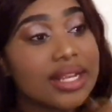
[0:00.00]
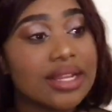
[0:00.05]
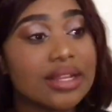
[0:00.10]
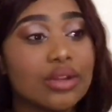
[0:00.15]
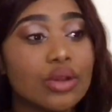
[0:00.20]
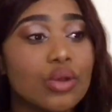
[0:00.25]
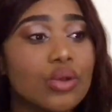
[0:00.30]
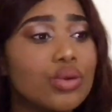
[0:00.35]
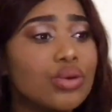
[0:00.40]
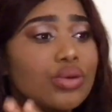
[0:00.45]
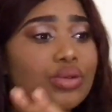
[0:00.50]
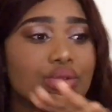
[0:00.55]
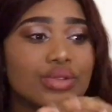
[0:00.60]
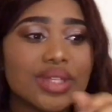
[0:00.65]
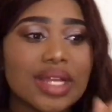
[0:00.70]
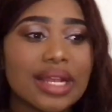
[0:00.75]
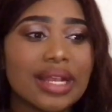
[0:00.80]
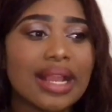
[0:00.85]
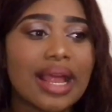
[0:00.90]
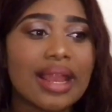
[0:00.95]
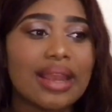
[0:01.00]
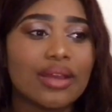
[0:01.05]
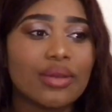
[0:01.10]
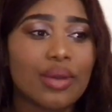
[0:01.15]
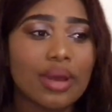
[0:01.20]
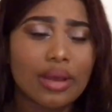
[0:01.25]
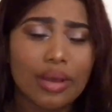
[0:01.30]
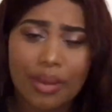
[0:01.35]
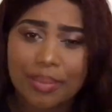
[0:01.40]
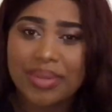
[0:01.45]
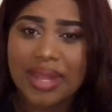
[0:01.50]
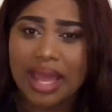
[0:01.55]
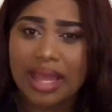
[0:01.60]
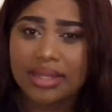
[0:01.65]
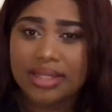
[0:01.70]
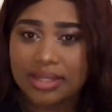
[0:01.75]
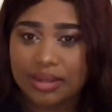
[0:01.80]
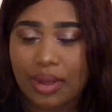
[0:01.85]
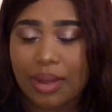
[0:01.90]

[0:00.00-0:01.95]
think, cool, Sasha, come nant.